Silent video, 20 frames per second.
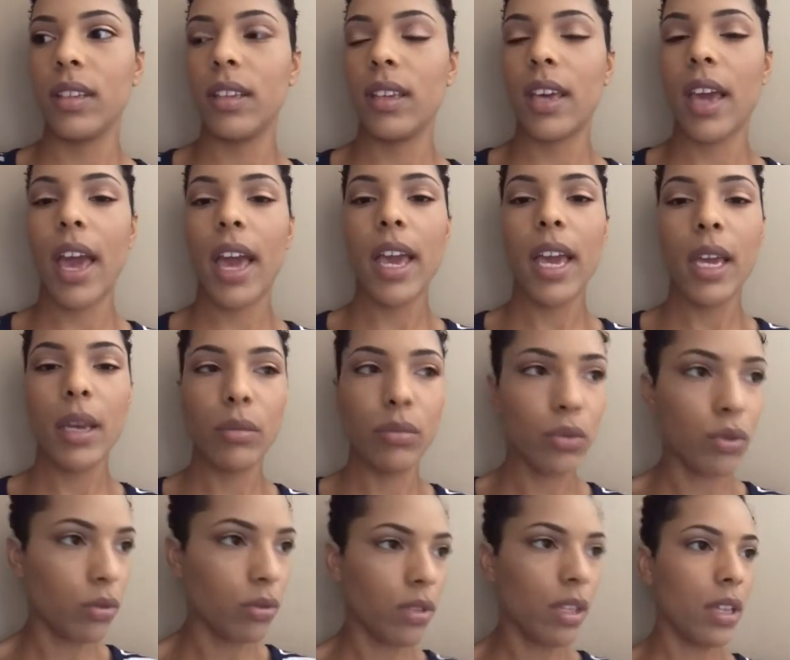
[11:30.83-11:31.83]
came
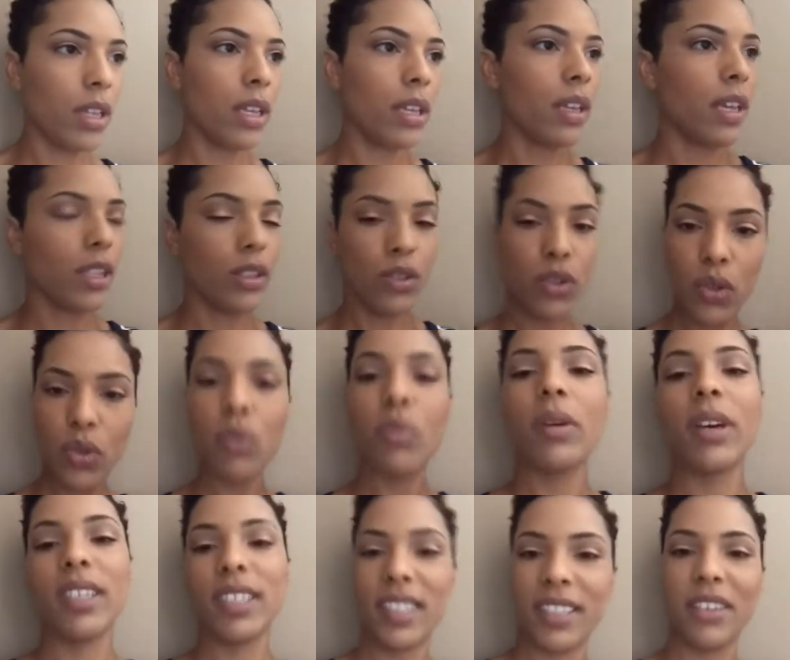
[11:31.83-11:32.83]
into
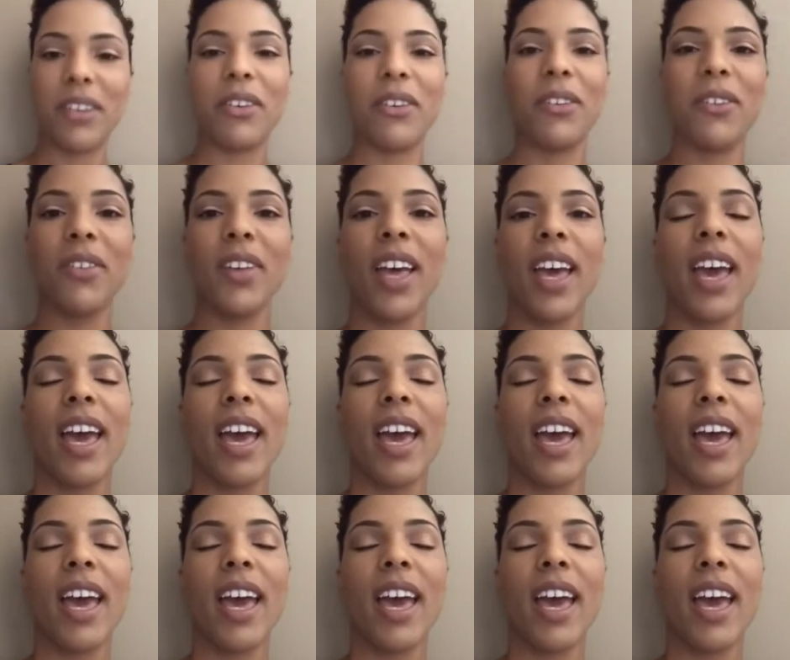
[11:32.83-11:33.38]
myself